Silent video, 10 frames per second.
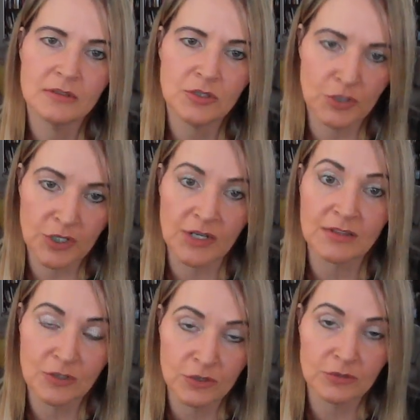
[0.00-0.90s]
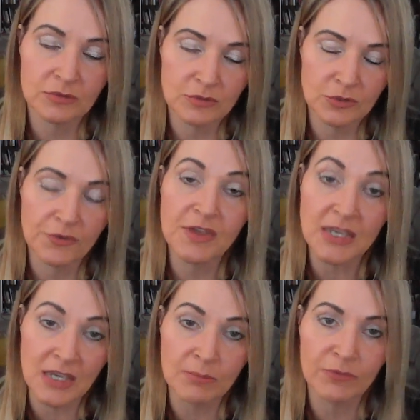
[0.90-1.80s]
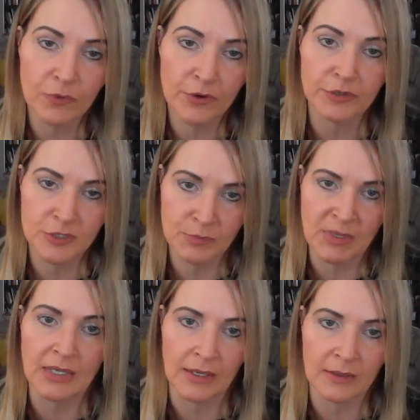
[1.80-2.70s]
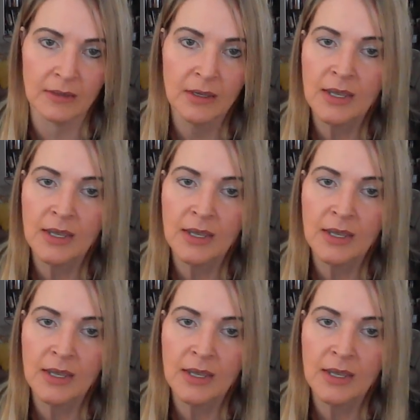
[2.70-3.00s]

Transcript: you're gonna you're you're thinking before you're speaking.